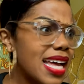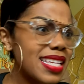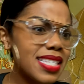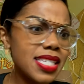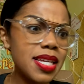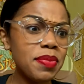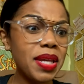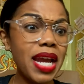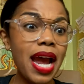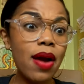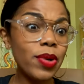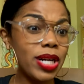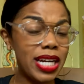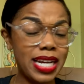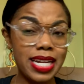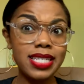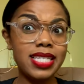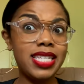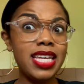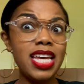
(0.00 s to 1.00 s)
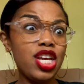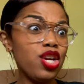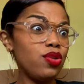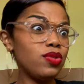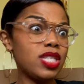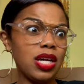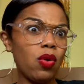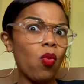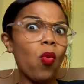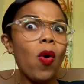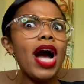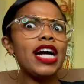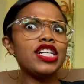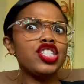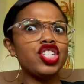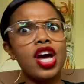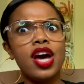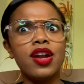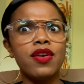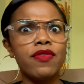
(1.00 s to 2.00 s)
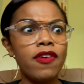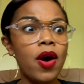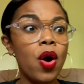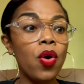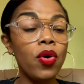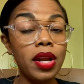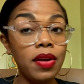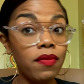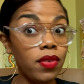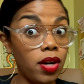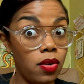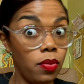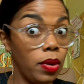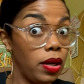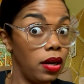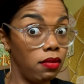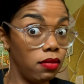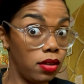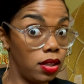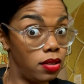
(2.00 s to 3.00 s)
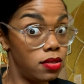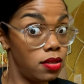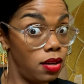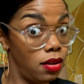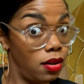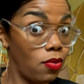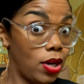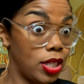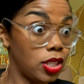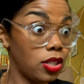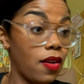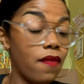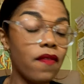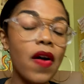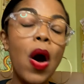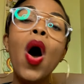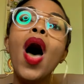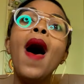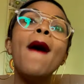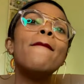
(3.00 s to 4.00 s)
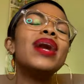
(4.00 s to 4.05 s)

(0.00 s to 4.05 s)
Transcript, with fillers: not something I want to continue to watch unfold, even though we're gonna continue to watch it unfold.